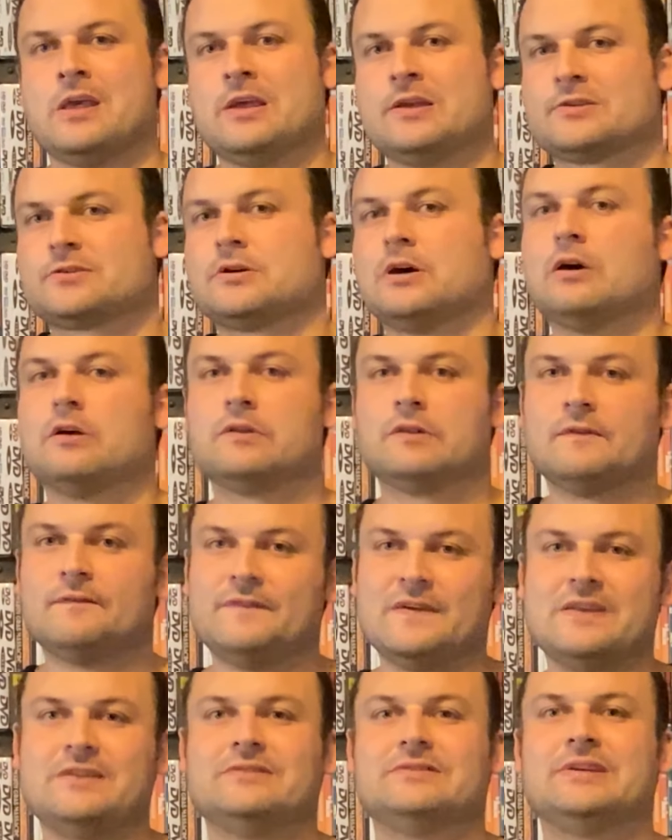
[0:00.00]
It's got the
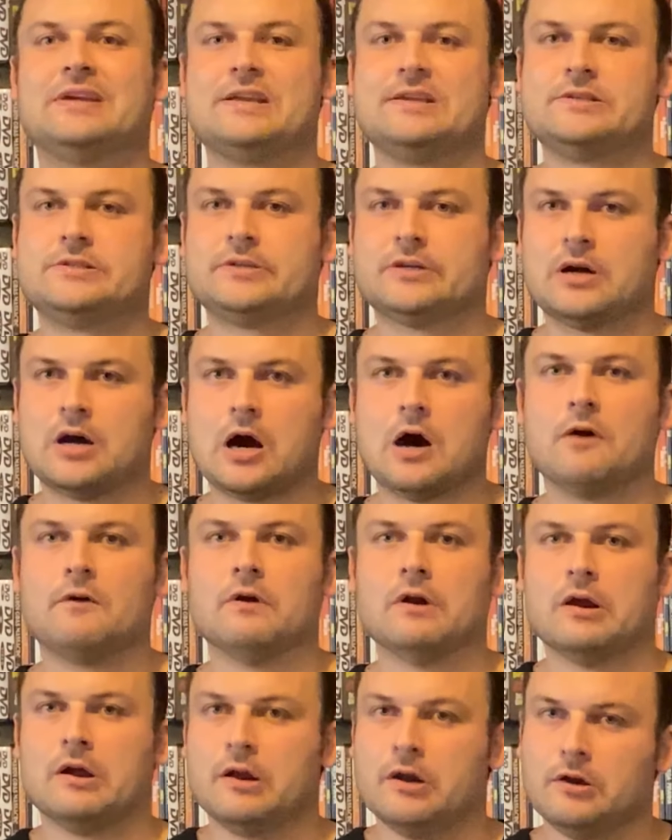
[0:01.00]
vintage
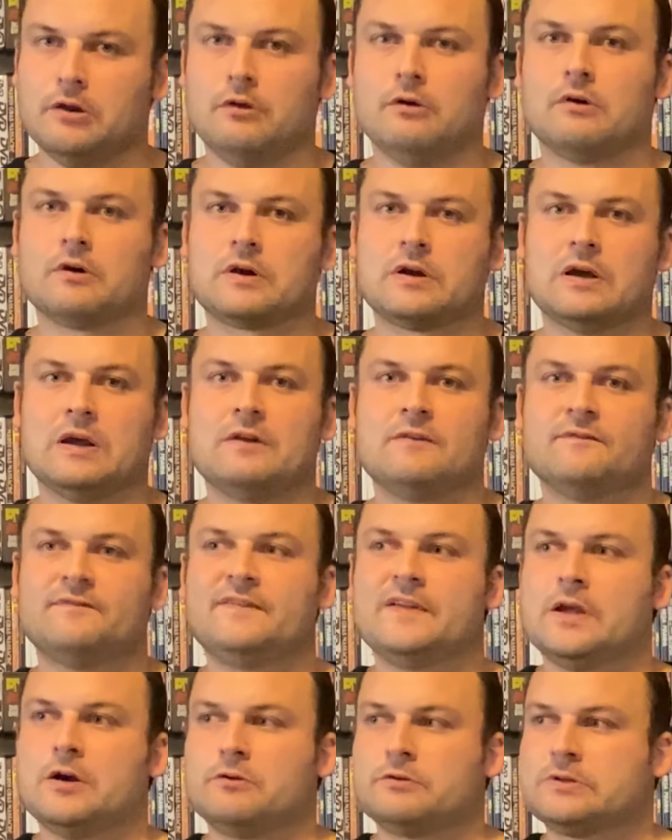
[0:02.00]
horror look and
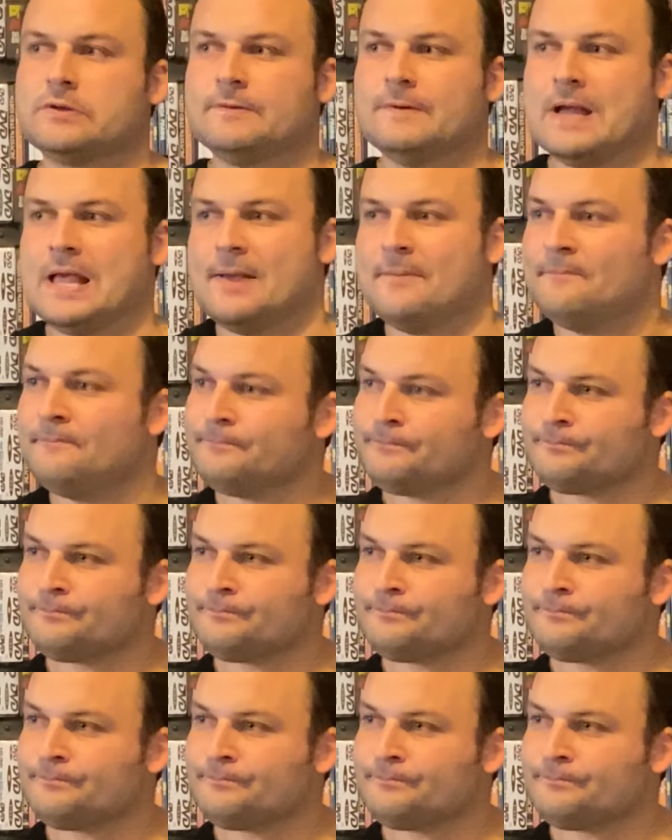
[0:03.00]
feel to it.